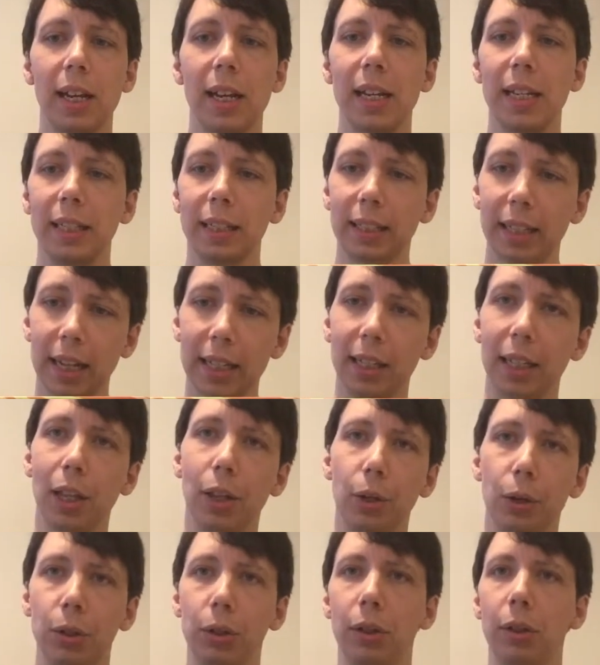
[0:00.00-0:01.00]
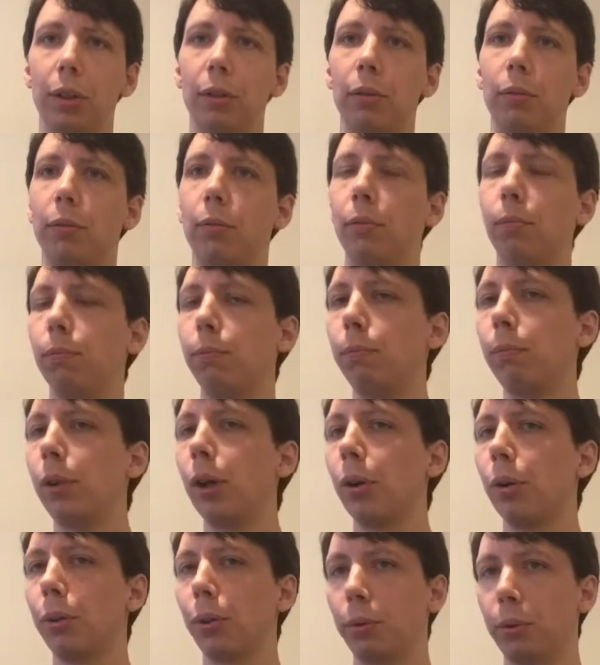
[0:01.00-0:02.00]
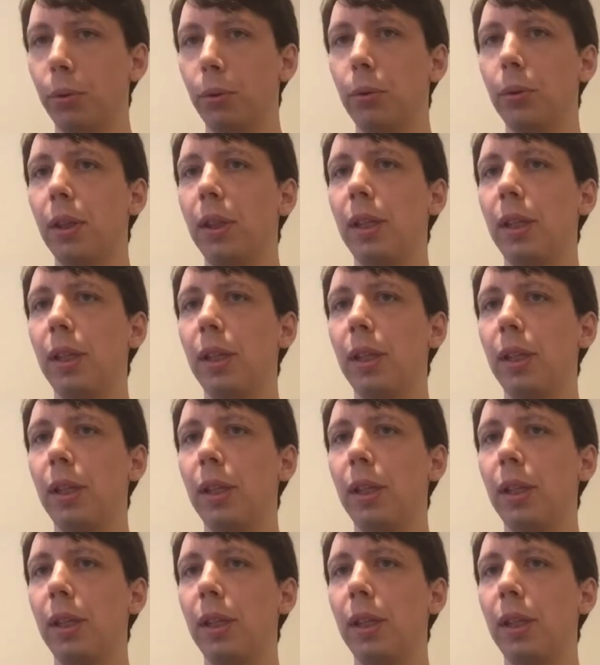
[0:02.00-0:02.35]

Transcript: he says that you should go through